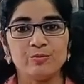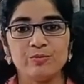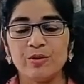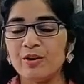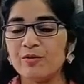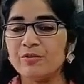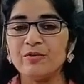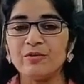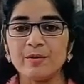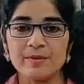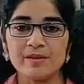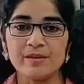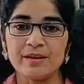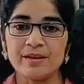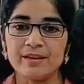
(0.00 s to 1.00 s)
one of the
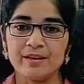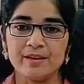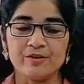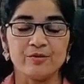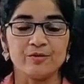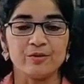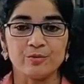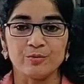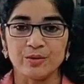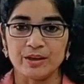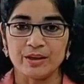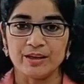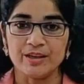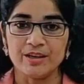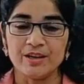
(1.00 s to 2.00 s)
famous architects of the
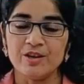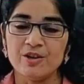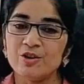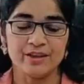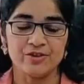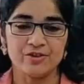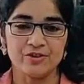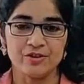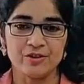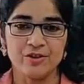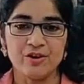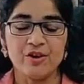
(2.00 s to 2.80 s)
world, architecture.